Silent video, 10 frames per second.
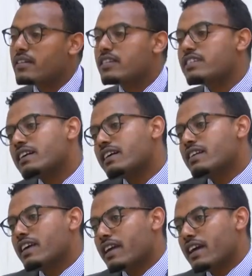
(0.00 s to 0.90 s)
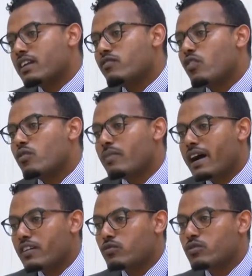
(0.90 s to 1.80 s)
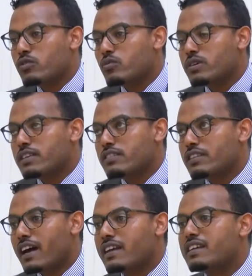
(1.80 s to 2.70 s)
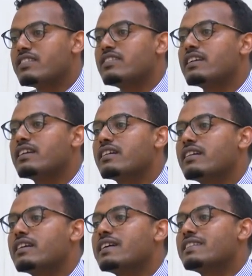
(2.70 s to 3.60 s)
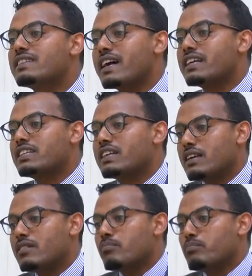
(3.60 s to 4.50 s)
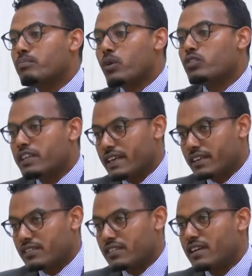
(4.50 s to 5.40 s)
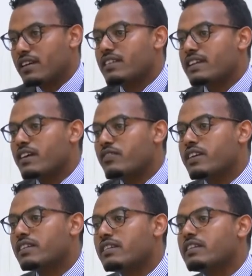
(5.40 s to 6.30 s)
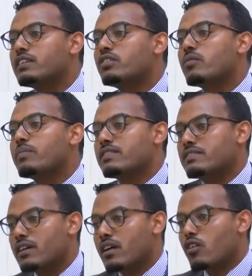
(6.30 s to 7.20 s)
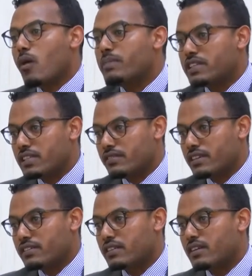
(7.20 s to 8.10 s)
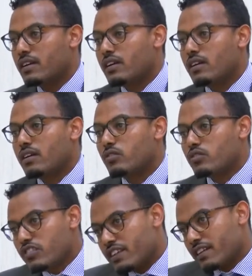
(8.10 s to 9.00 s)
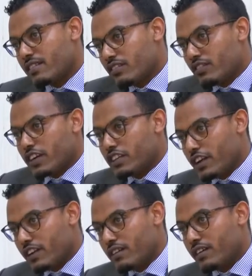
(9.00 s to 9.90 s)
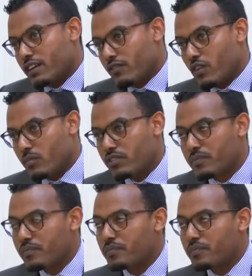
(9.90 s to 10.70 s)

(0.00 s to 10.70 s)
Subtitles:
The second area of reform has to do with addressing structural bottlenecks that affected Ethiopia's competitiveness. So these are structural reforms.